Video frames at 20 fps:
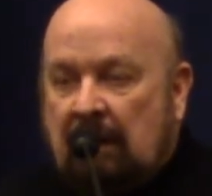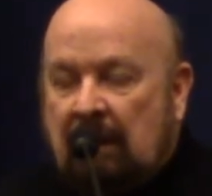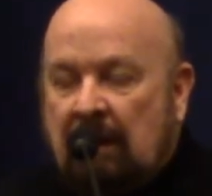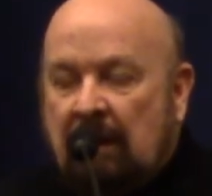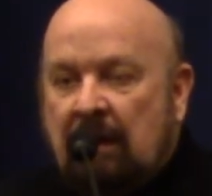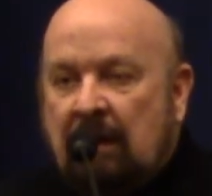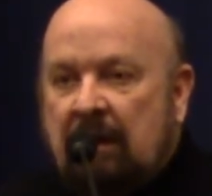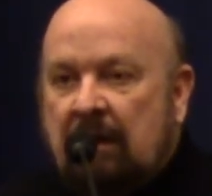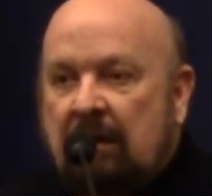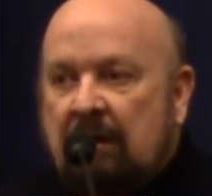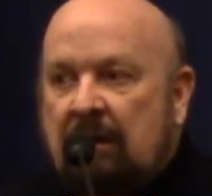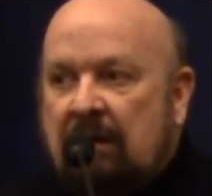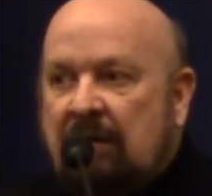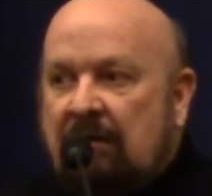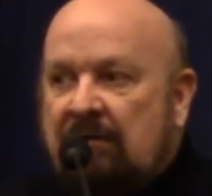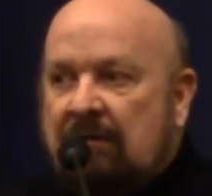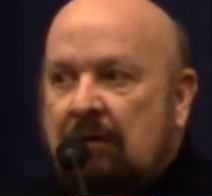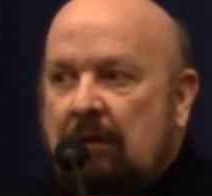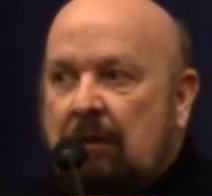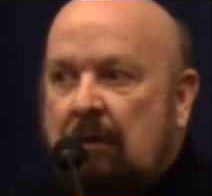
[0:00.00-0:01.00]
And
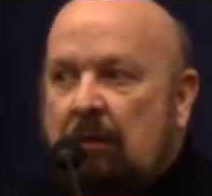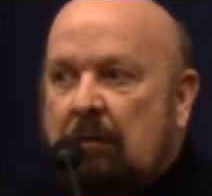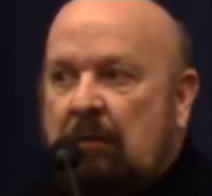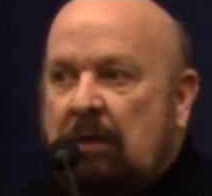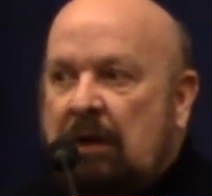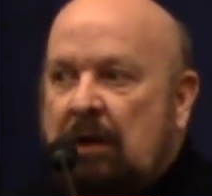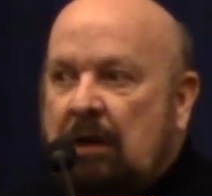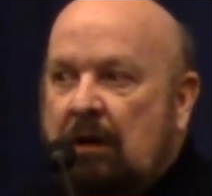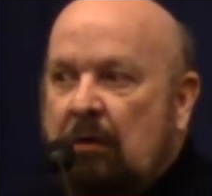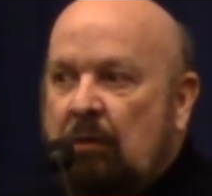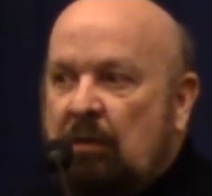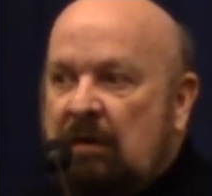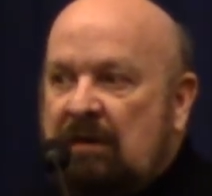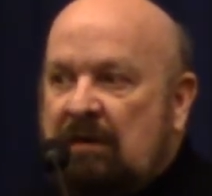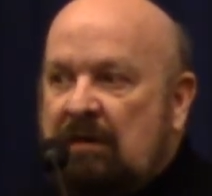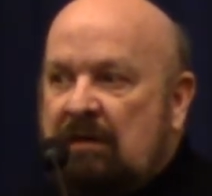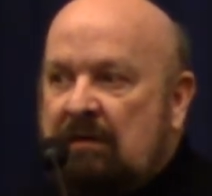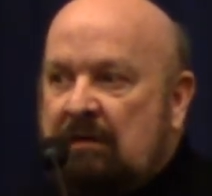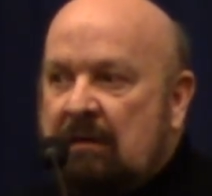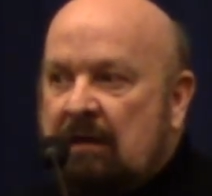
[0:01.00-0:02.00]
so here
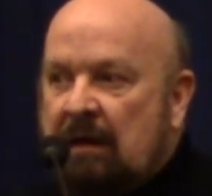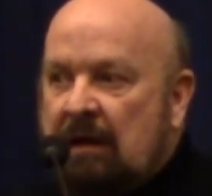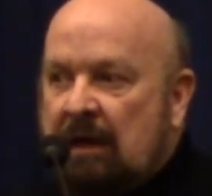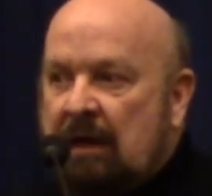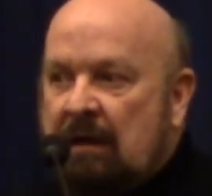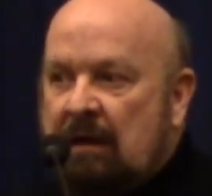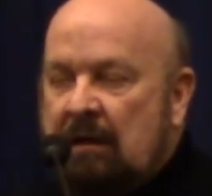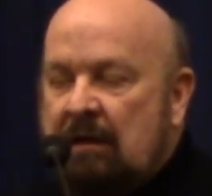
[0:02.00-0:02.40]
was this guy